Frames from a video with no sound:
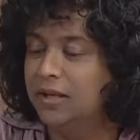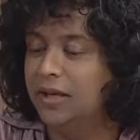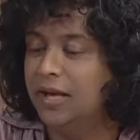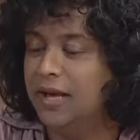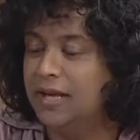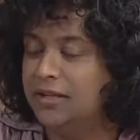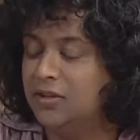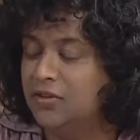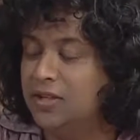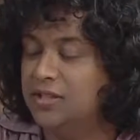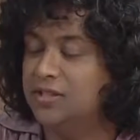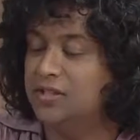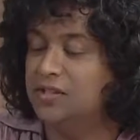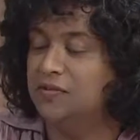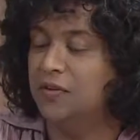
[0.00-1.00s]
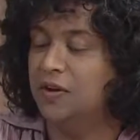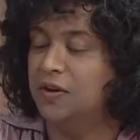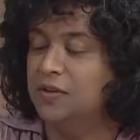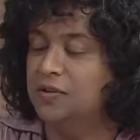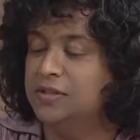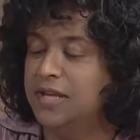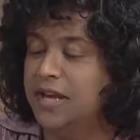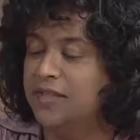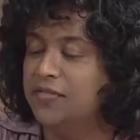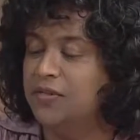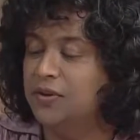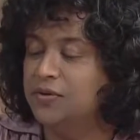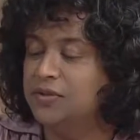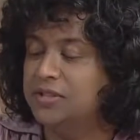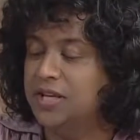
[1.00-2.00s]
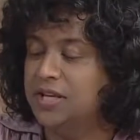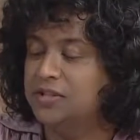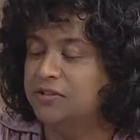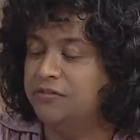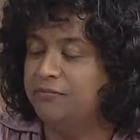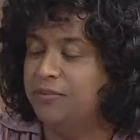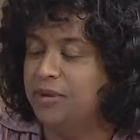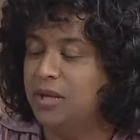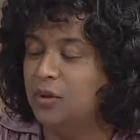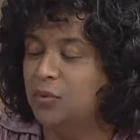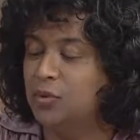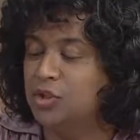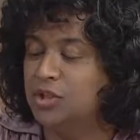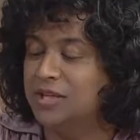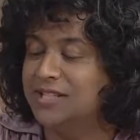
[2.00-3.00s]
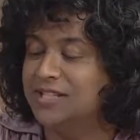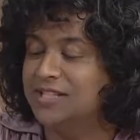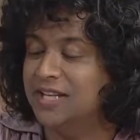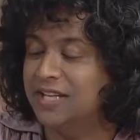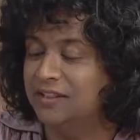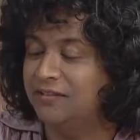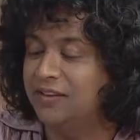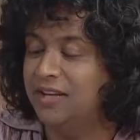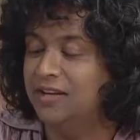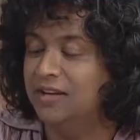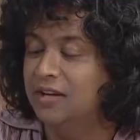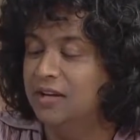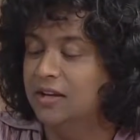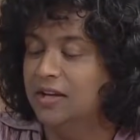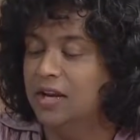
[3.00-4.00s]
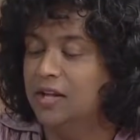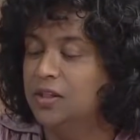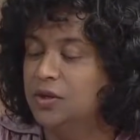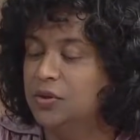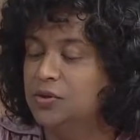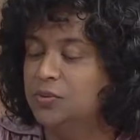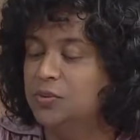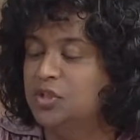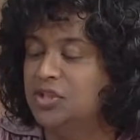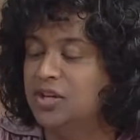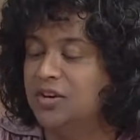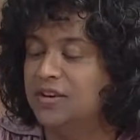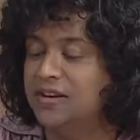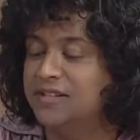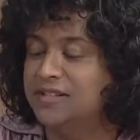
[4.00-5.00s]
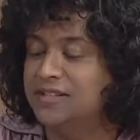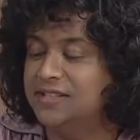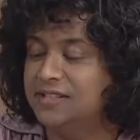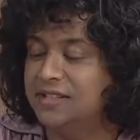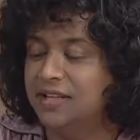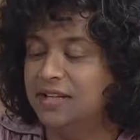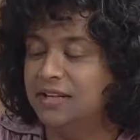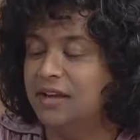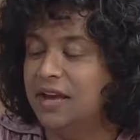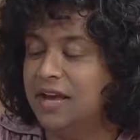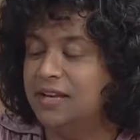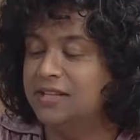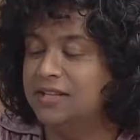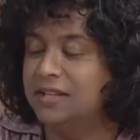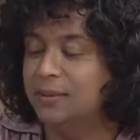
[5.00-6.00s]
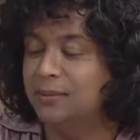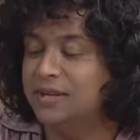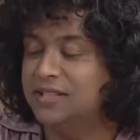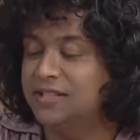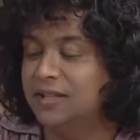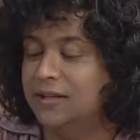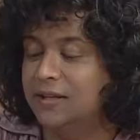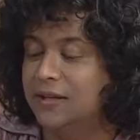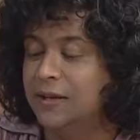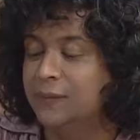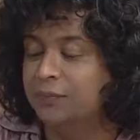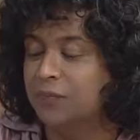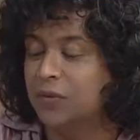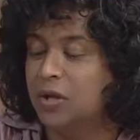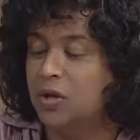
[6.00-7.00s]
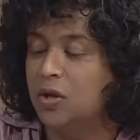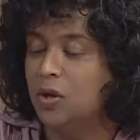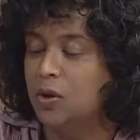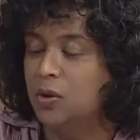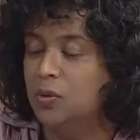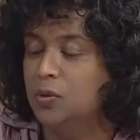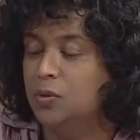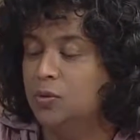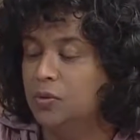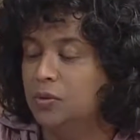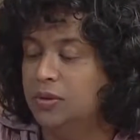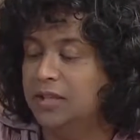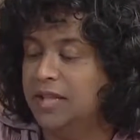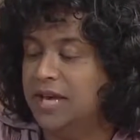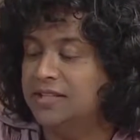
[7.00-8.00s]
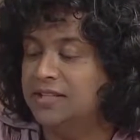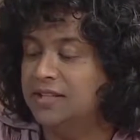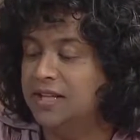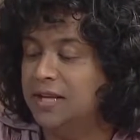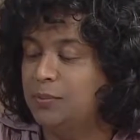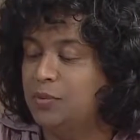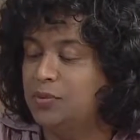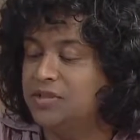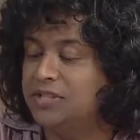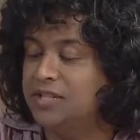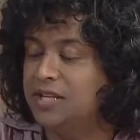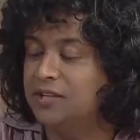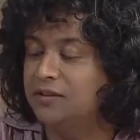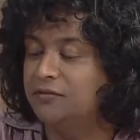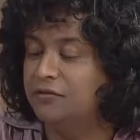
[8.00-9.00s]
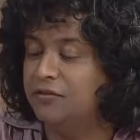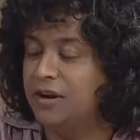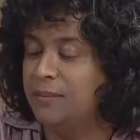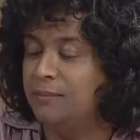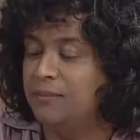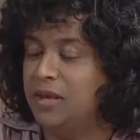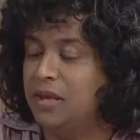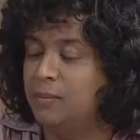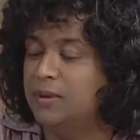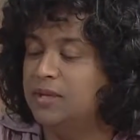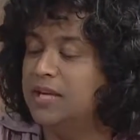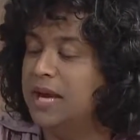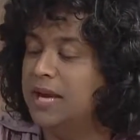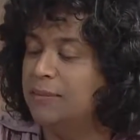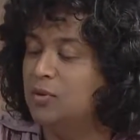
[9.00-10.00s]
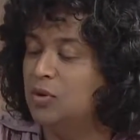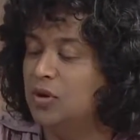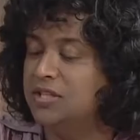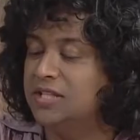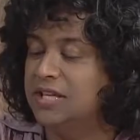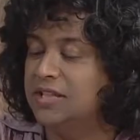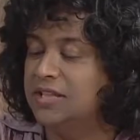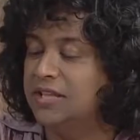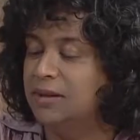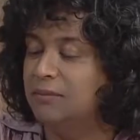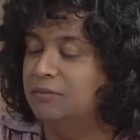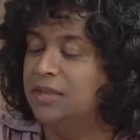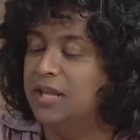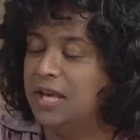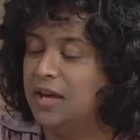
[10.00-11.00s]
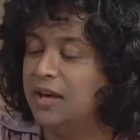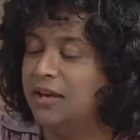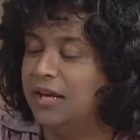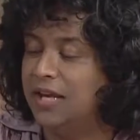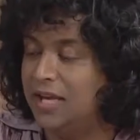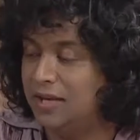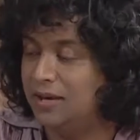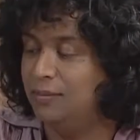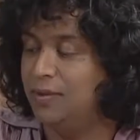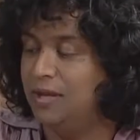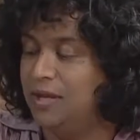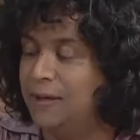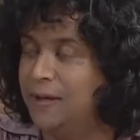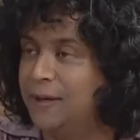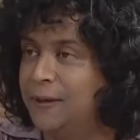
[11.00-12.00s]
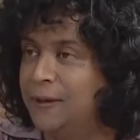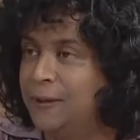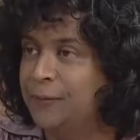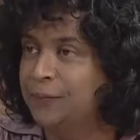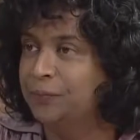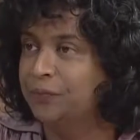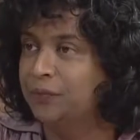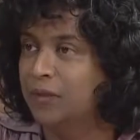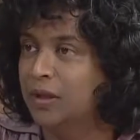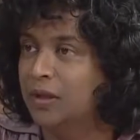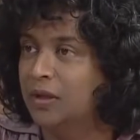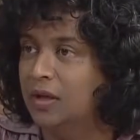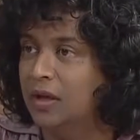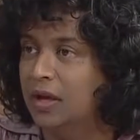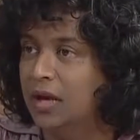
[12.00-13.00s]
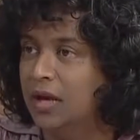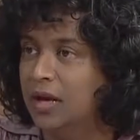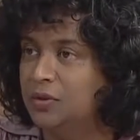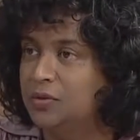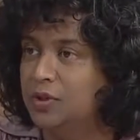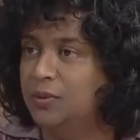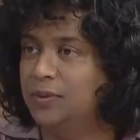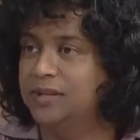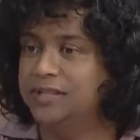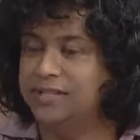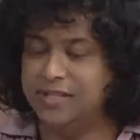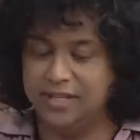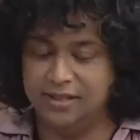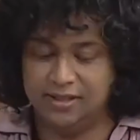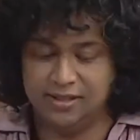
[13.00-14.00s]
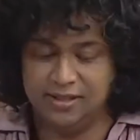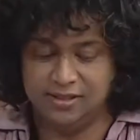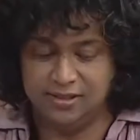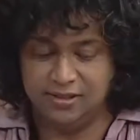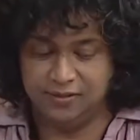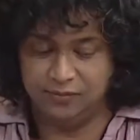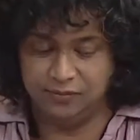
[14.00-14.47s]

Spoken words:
And it reads as follows, and those states of being which are sattvic, and those which are rajasic and tamasic, know that they proceed from me, but I am not in them, they are in me. How do you understand this?